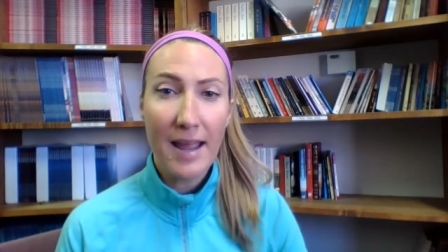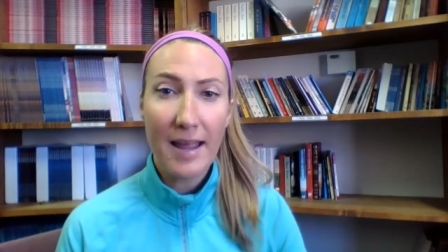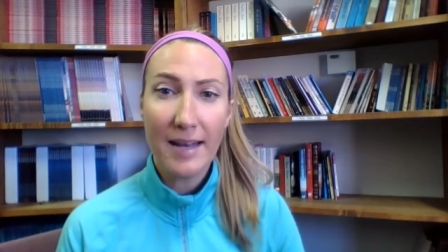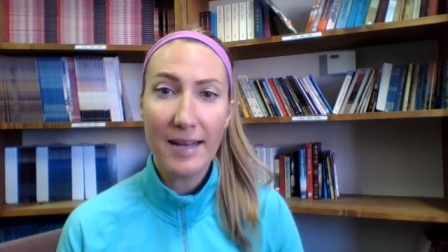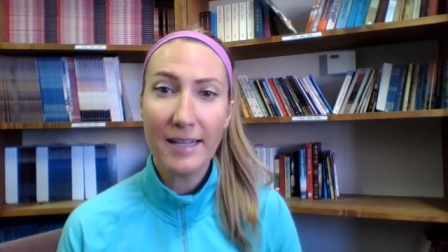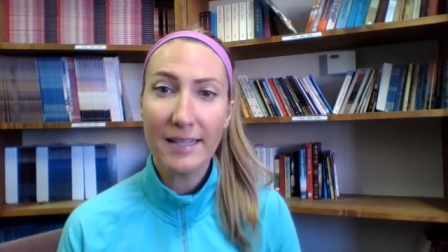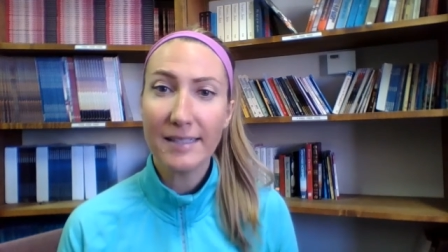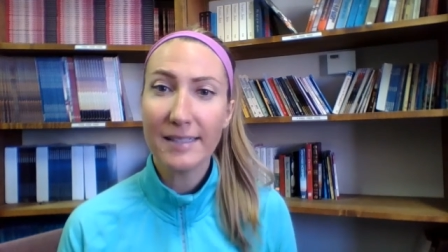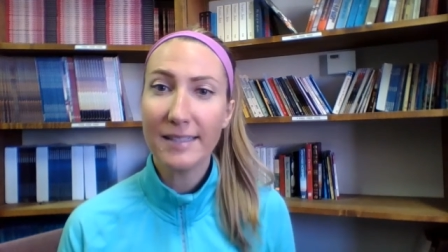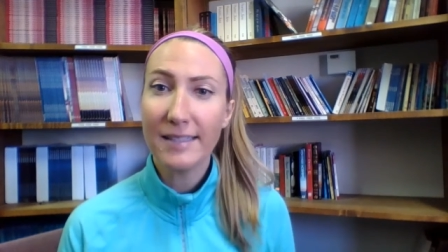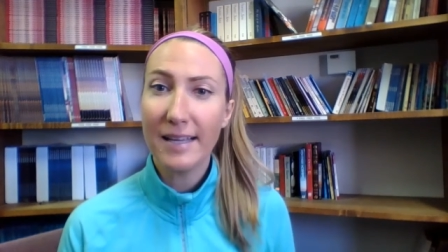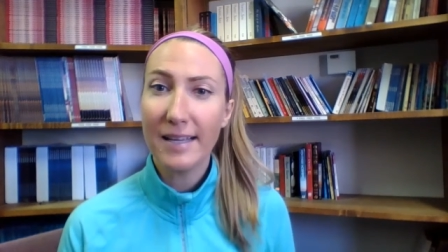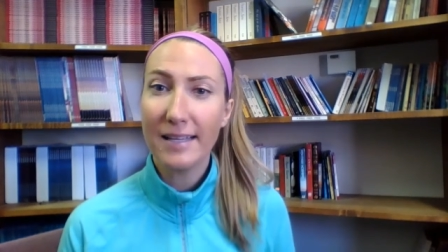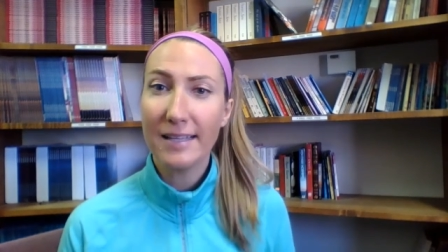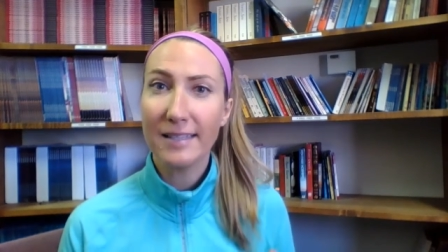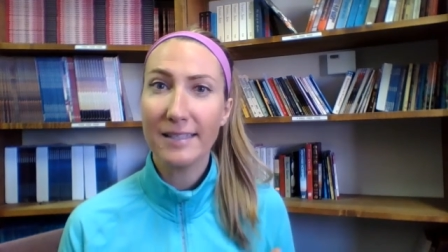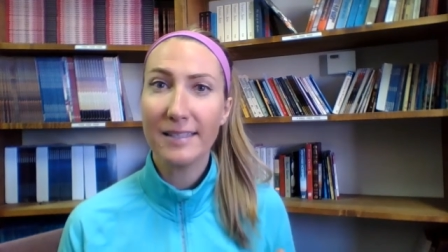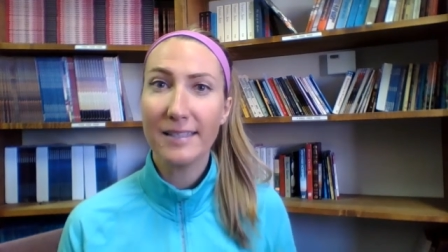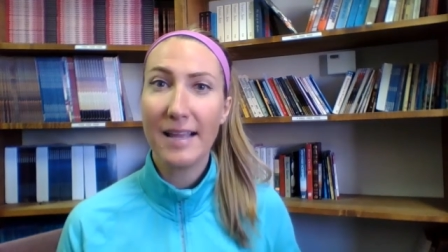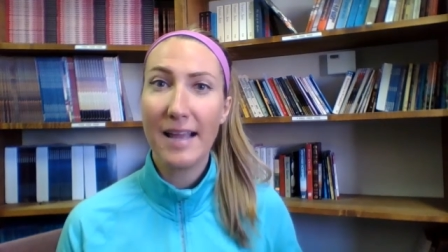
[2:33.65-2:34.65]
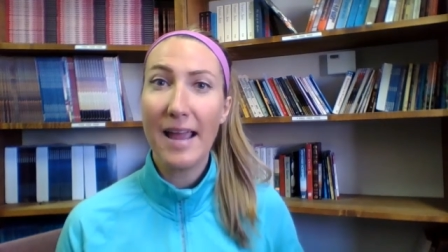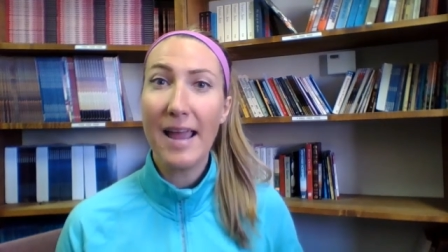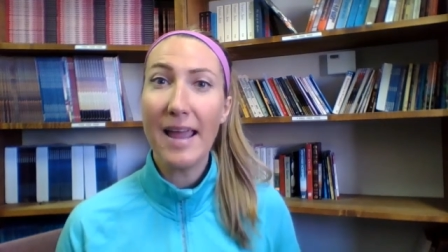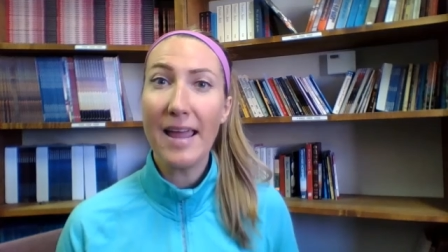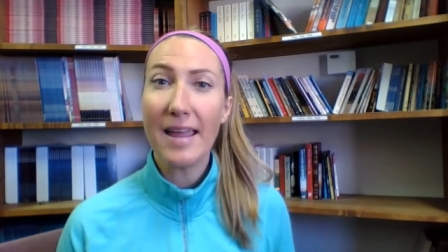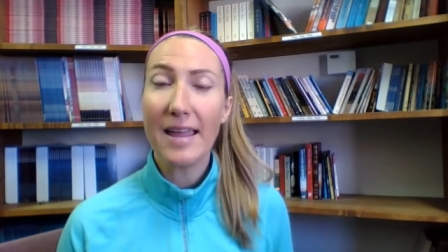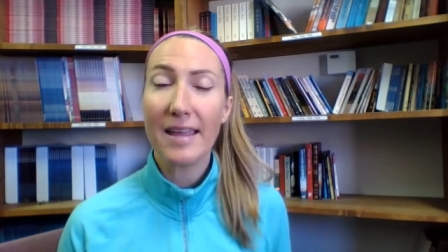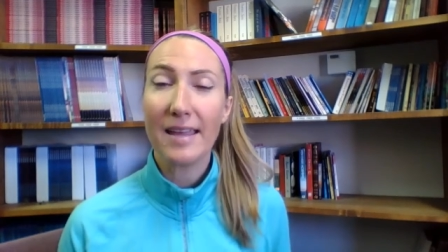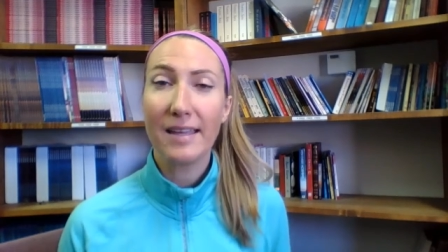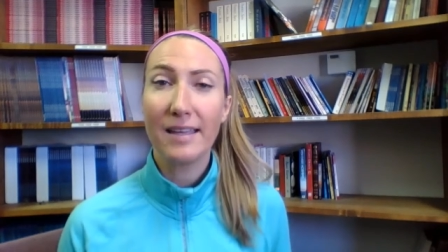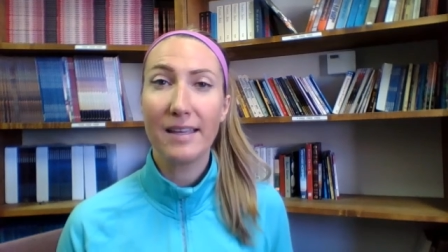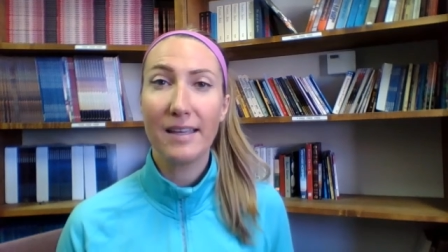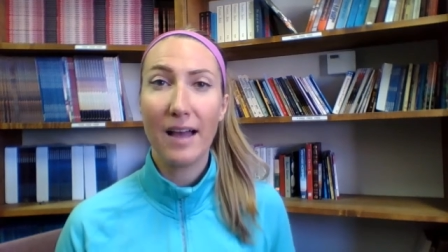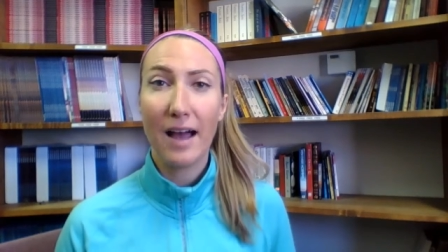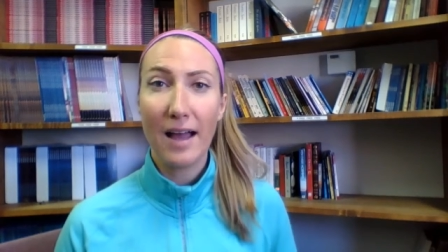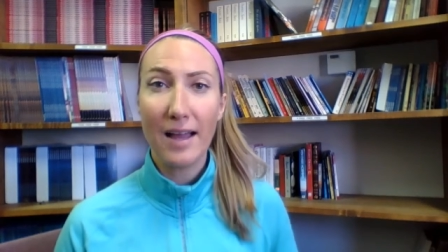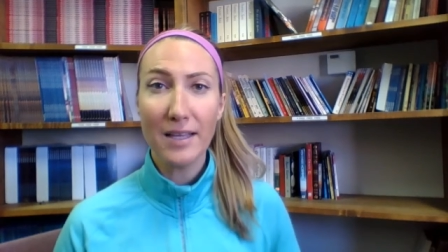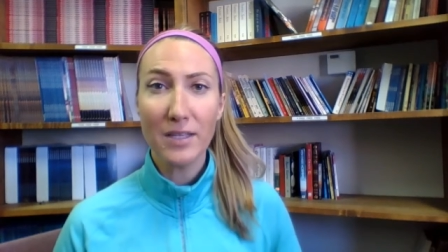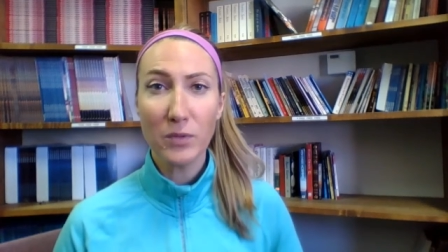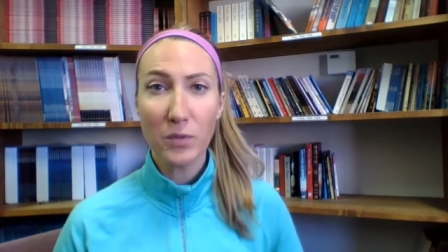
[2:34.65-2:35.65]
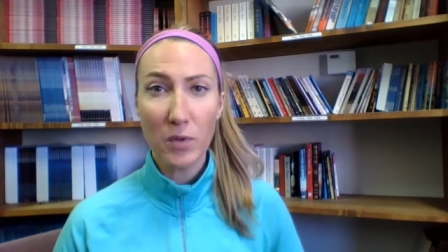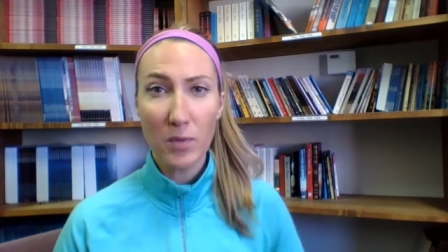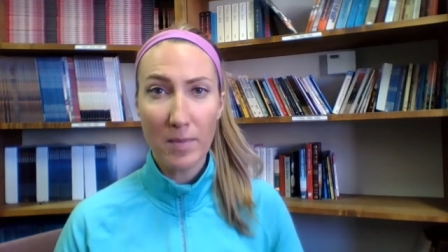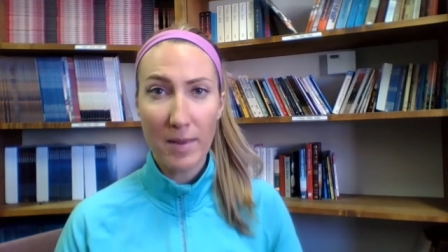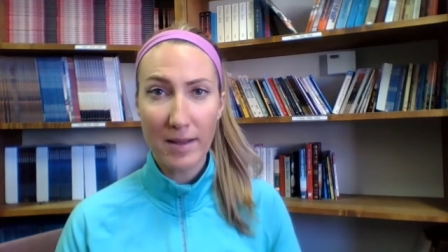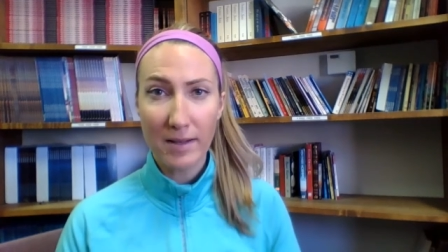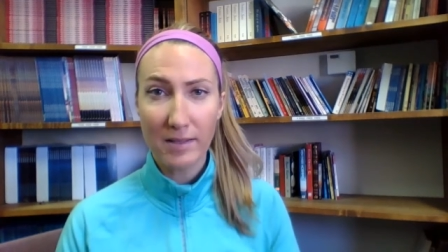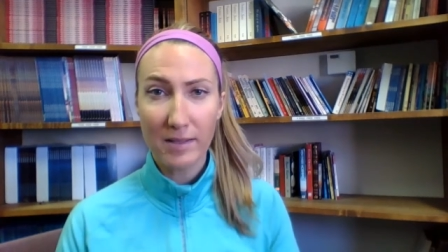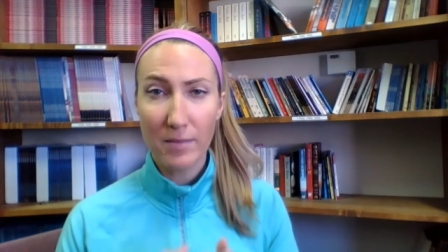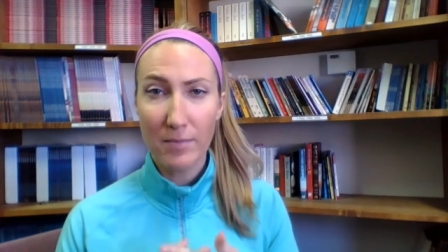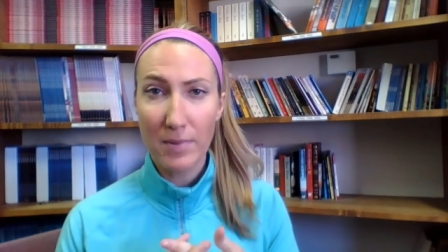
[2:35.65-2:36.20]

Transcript: And it says that, hey, guys were meant